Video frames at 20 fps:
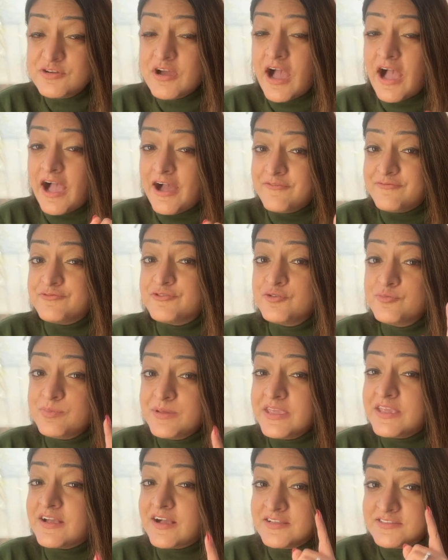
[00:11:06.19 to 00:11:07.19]
have to
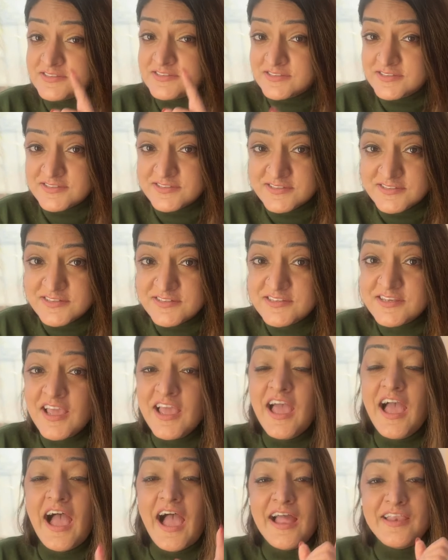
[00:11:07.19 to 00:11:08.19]
be consistent,
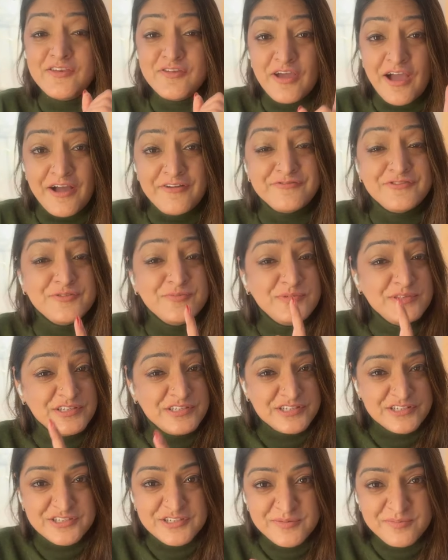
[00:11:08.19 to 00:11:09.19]
and you have to be
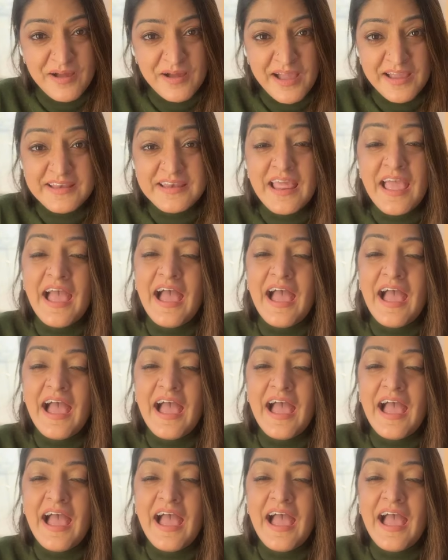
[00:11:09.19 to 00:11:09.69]
determined,